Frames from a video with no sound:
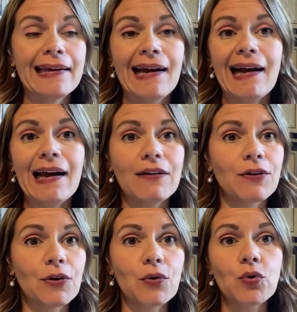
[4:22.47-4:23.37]
I don't
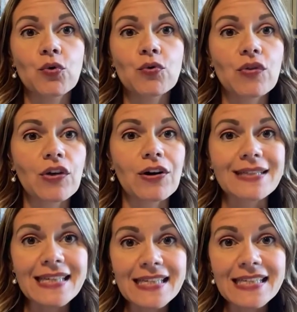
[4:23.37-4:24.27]
know, who's
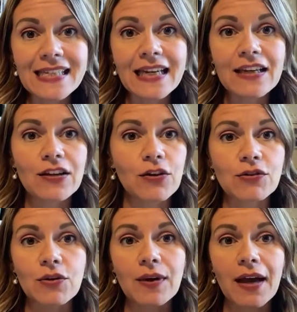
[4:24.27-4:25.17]
autistic,
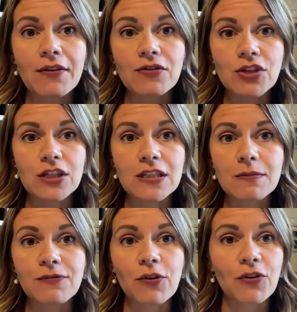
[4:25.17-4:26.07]
don't count your chickens
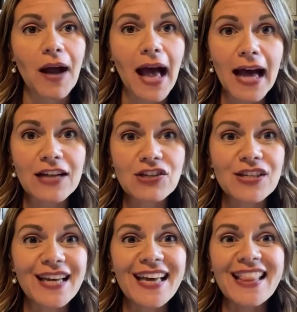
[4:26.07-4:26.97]
before they're hatched.
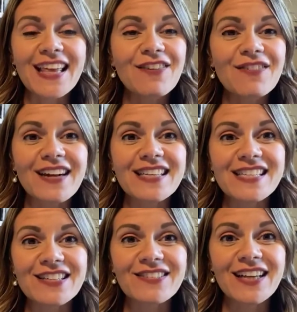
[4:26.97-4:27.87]
They don't
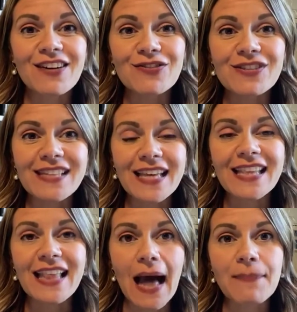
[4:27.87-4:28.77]
necessarily understand
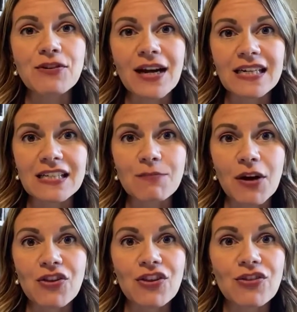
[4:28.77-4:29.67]
these abstract
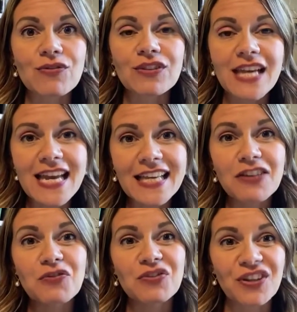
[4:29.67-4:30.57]
expressions, and they're taking
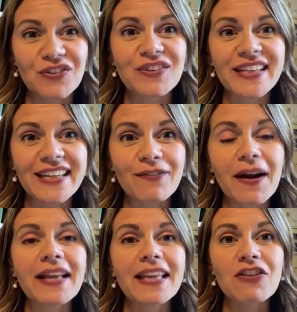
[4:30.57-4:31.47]
you literally,
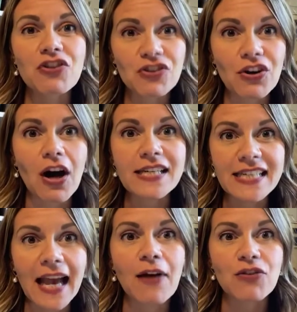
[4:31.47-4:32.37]
right? Like not to
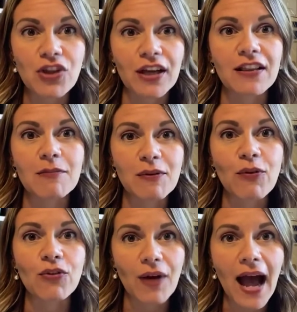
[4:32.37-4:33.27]
count chickens
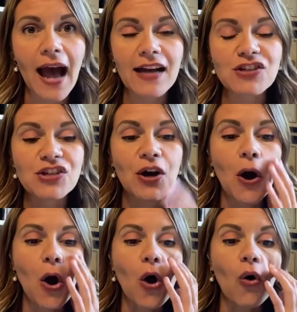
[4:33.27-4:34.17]
before they're hatched.
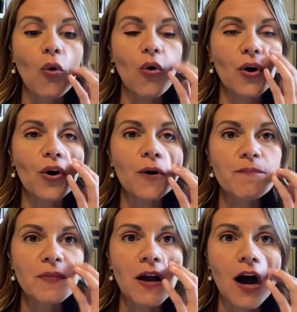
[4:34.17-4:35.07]
Or
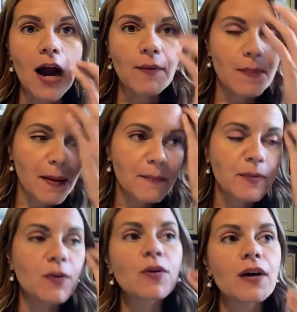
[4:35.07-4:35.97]
I
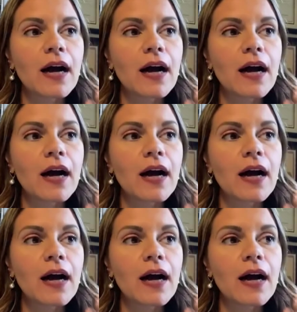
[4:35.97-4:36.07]
remember